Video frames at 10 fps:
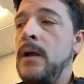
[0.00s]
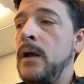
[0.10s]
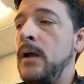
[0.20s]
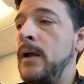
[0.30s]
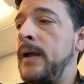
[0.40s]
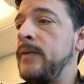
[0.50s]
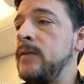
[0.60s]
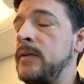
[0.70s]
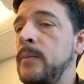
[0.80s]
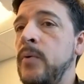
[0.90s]
at the
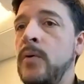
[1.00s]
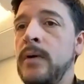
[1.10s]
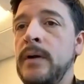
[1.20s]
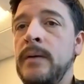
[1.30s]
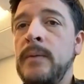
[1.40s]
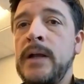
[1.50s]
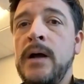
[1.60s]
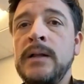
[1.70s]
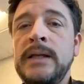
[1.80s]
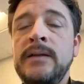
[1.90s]
Sunport, my
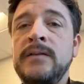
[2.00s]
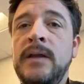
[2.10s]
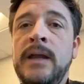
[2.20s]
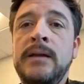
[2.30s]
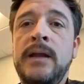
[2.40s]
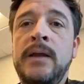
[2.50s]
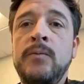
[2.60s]
colleagues, and